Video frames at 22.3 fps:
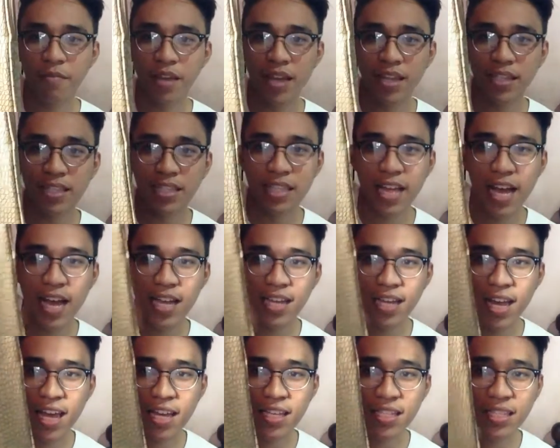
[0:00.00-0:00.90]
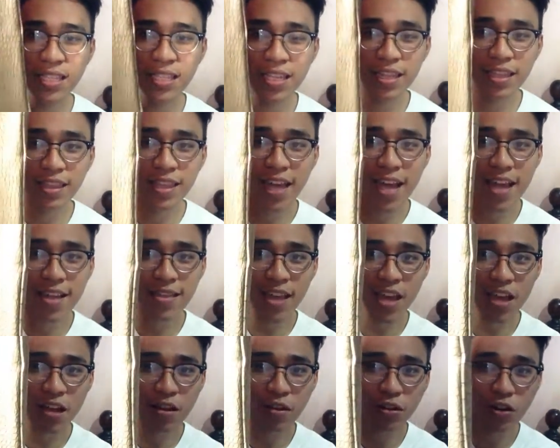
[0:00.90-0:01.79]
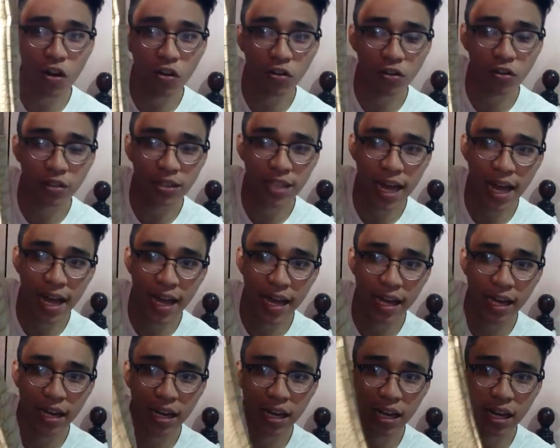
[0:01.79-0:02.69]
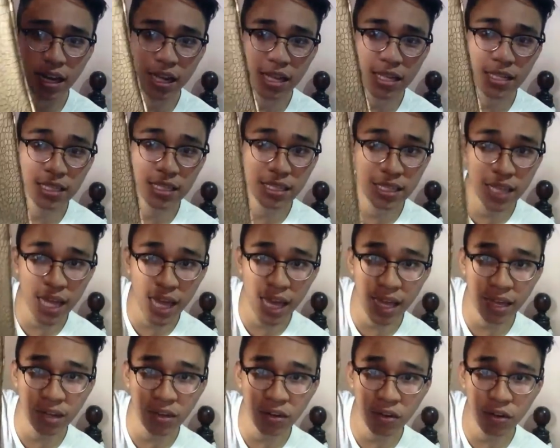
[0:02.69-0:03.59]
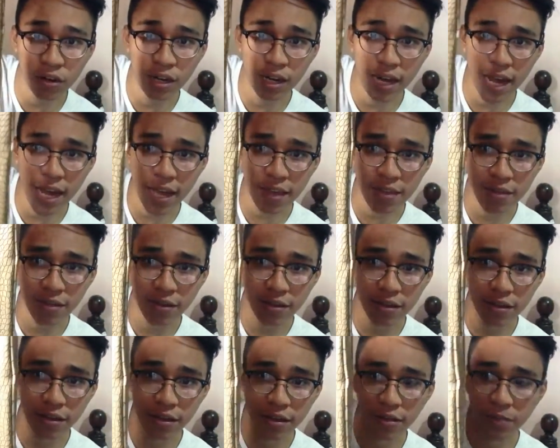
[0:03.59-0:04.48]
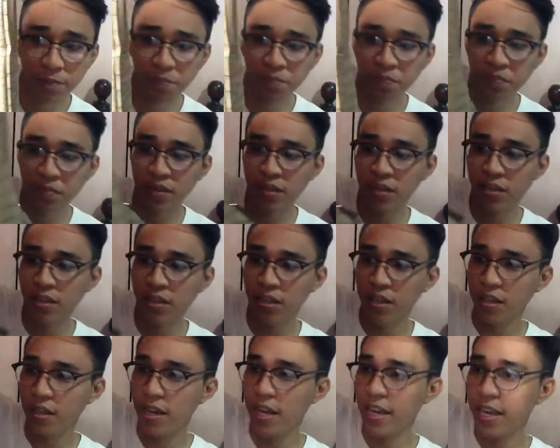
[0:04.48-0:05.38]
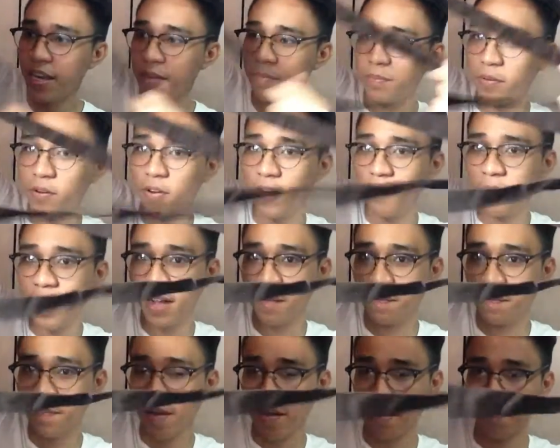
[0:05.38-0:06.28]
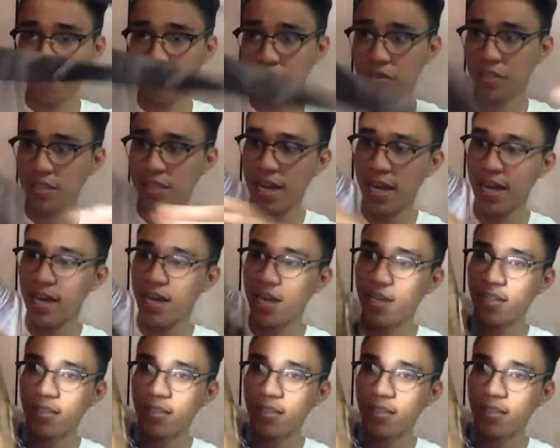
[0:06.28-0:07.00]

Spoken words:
It's like a synthetic crocodile skin or leather. Ayan po, backpack po siya.